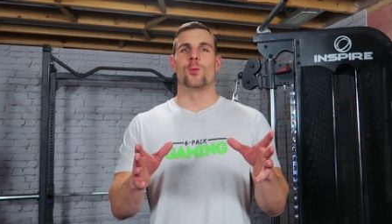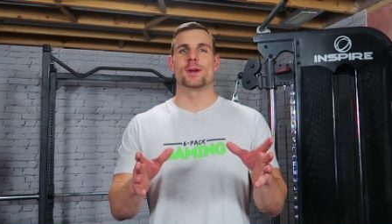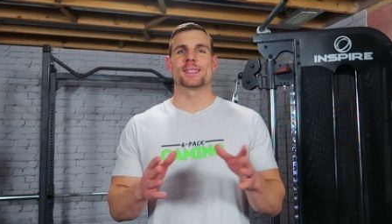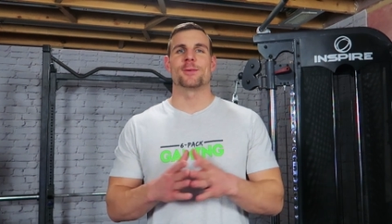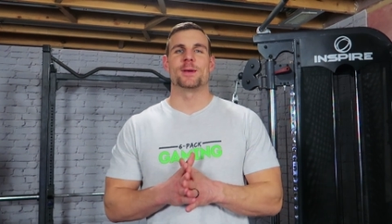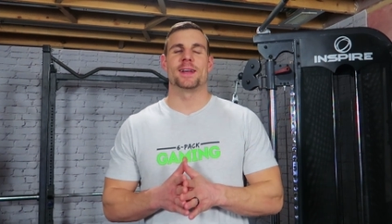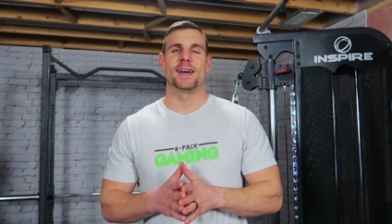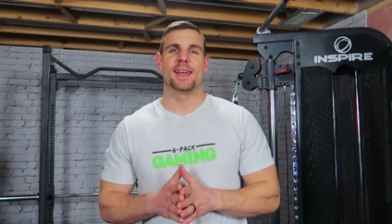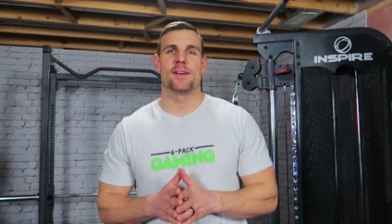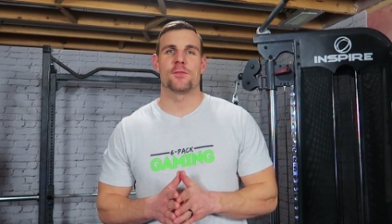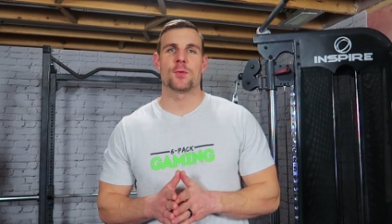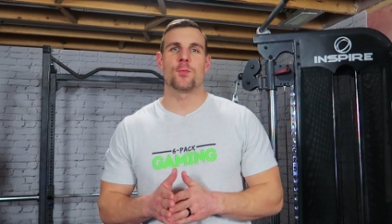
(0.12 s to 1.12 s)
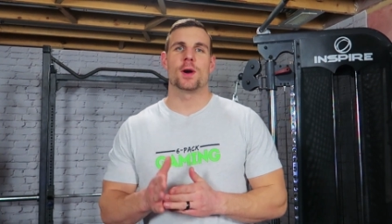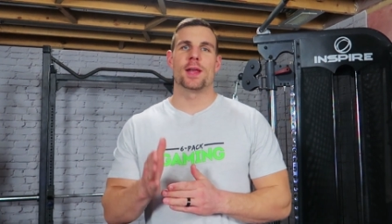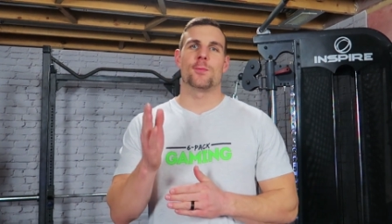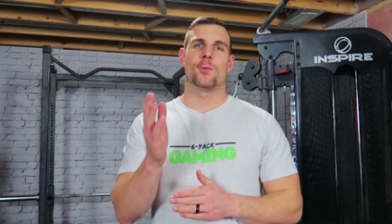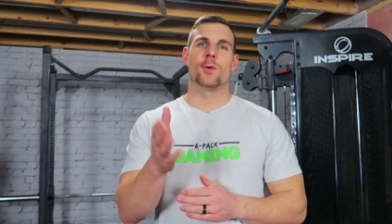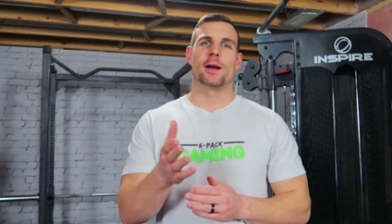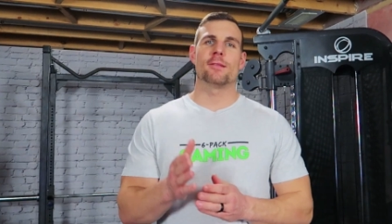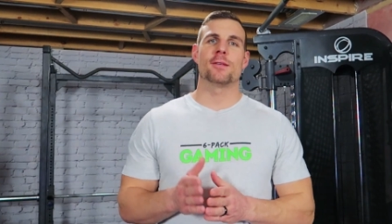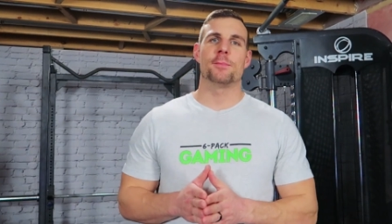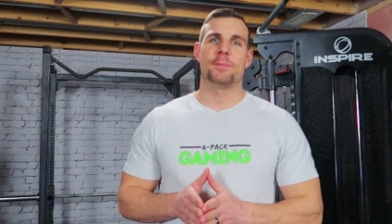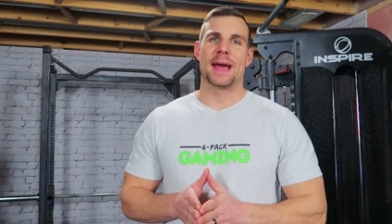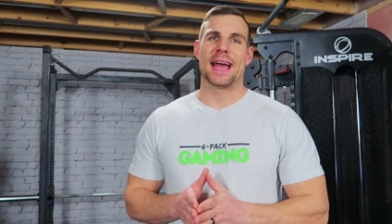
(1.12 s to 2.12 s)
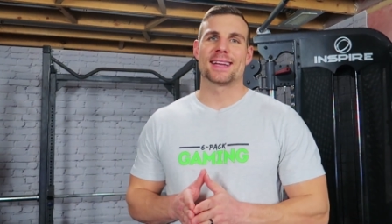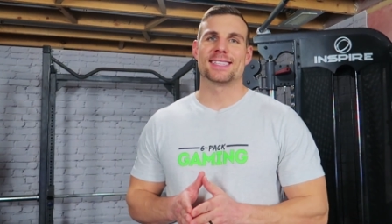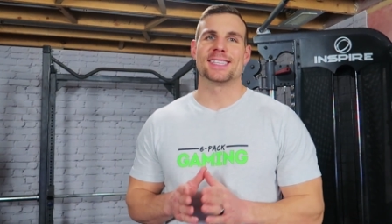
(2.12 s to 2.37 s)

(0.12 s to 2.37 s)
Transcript: What's going on, everyone? Welcome back